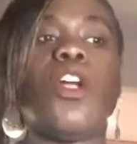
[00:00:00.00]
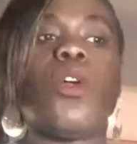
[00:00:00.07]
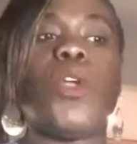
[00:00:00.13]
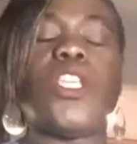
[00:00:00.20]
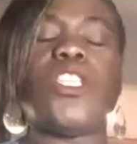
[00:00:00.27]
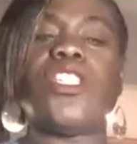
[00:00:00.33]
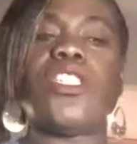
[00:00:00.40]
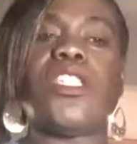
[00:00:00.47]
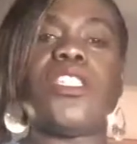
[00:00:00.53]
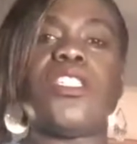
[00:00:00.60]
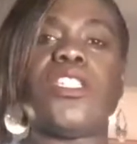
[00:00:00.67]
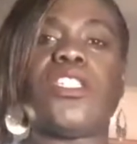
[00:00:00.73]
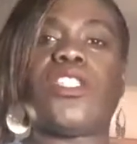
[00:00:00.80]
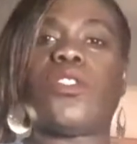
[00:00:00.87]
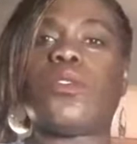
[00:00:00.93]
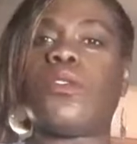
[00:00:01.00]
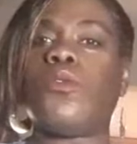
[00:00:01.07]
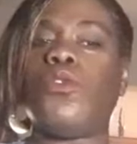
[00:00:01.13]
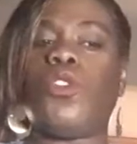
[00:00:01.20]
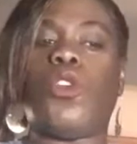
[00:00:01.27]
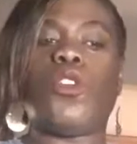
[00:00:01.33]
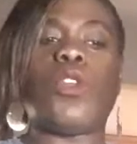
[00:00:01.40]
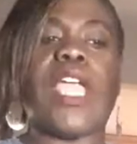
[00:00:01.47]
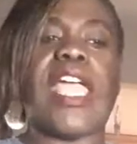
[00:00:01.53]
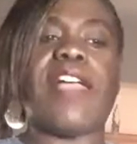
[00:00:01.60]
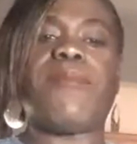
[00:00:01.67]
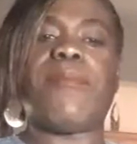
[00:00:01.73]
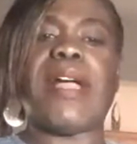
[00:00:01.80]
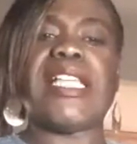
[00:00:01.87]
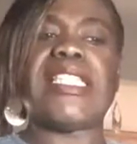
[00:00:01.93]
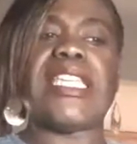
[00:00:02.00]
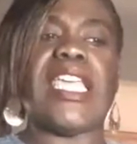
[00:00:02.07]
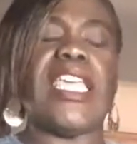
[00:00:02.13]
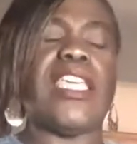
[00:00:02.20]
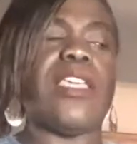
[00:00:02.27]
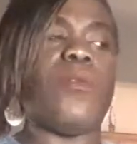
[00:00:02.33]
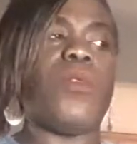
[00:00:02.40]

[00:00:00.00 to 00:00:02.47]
quick, just to have my take